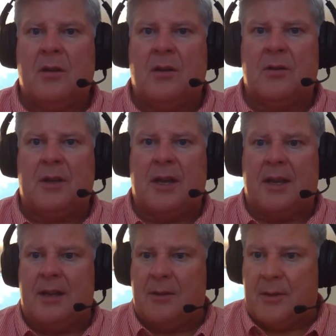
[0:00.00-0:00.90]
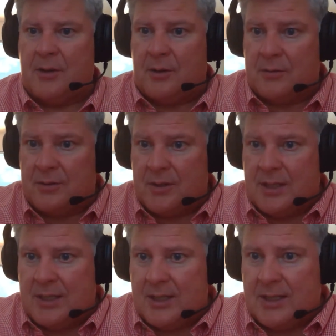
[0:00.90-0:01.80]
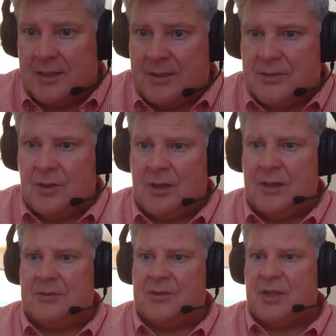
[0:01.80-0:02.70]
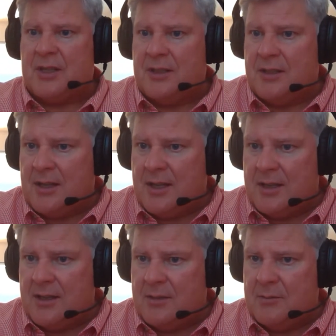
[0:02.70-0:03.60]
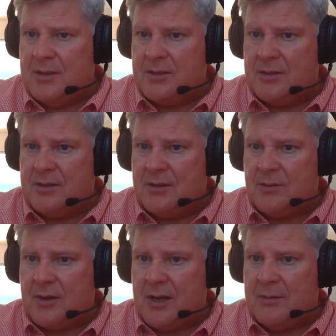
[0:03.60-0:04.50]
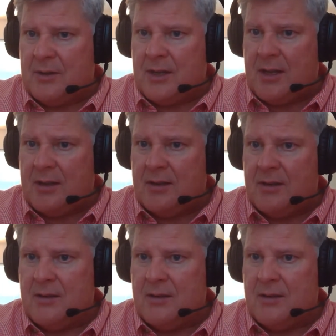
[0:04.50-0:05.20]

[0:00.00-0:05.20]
Okay, here we go. So I'll have to check into that. Let me grab that.